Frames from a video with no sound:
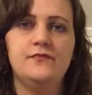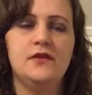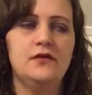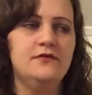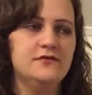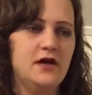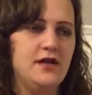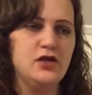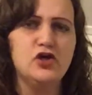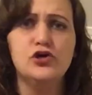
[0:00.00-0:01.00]
it's
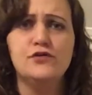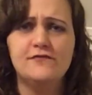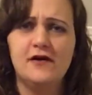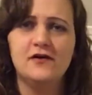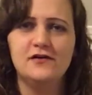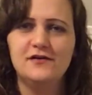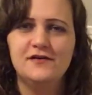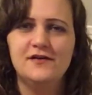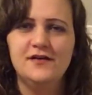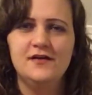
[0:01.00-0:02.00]
got a good funk
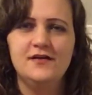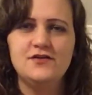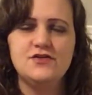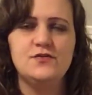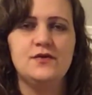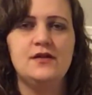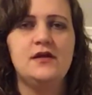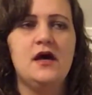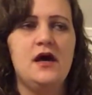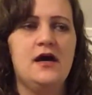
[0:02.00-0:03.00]
to it,
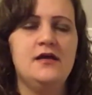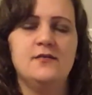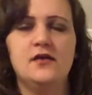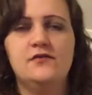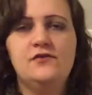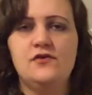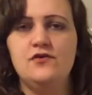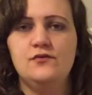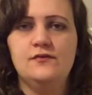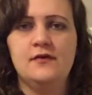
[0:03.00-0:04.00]
I am going to start
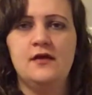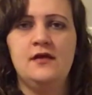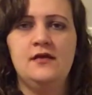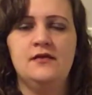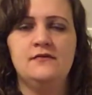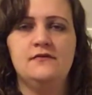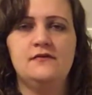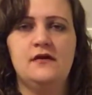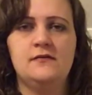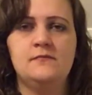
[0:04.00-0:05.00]
using it in
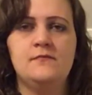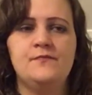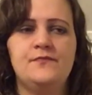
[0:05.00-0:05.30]
some